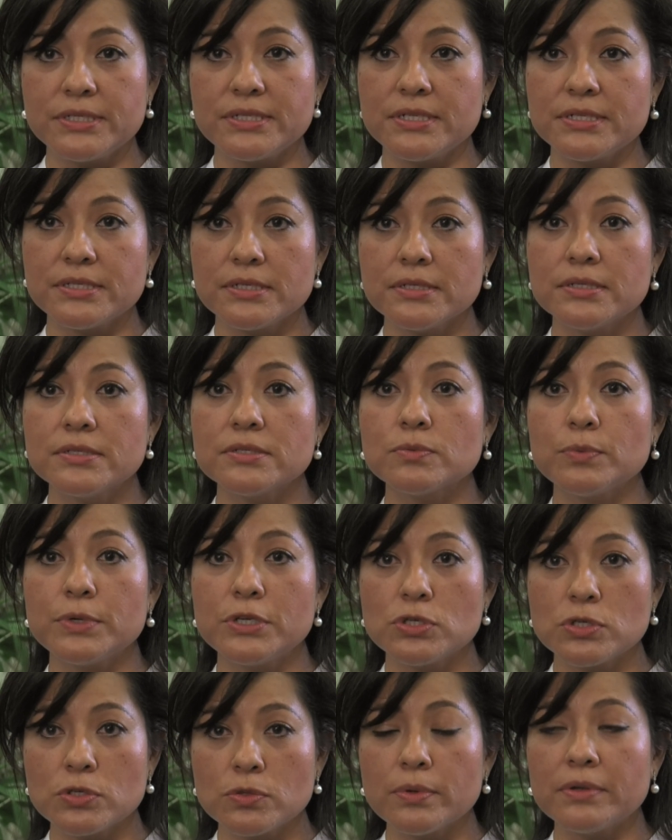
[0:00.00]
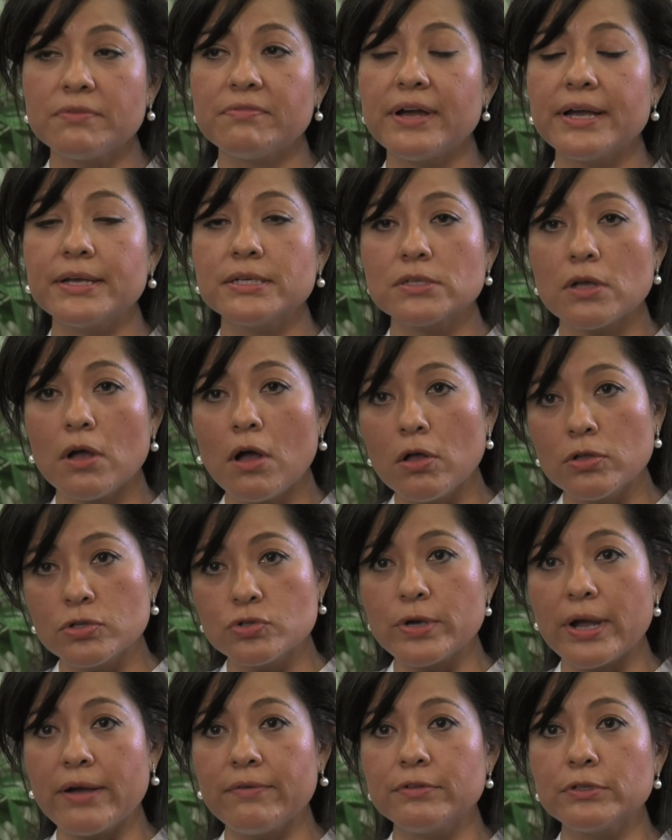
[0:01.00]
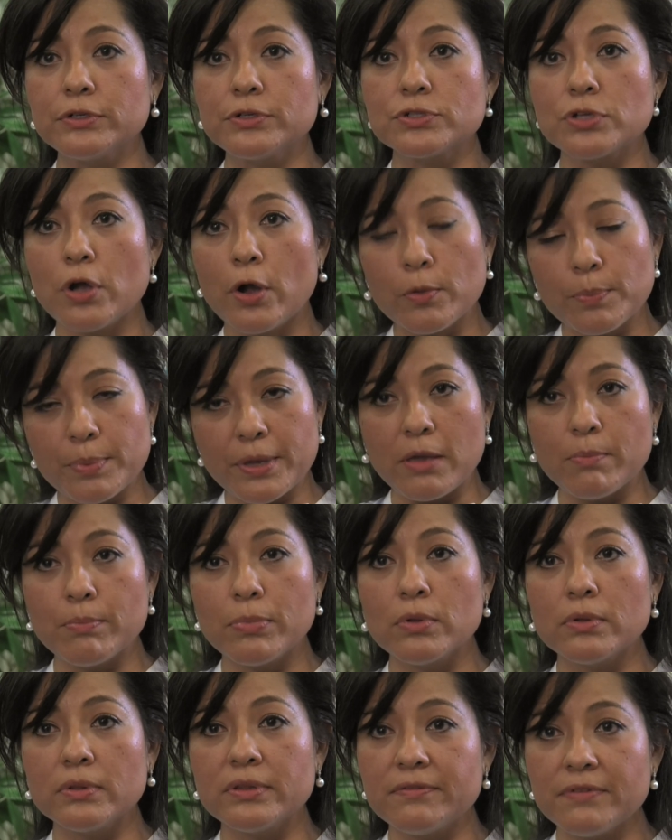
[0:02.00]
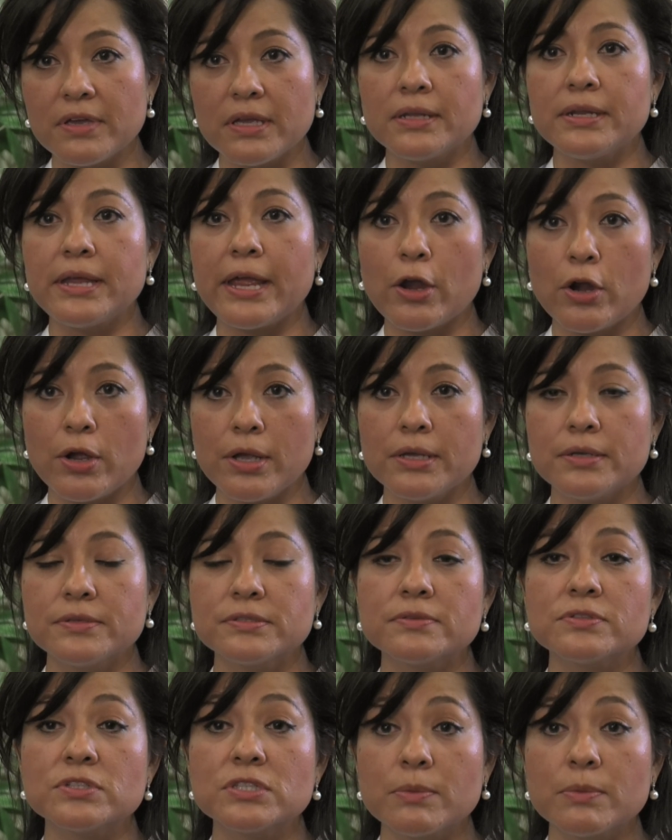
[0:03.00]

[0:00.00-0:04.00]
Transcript: diseases, we do advise all travelers, all people living in areas, the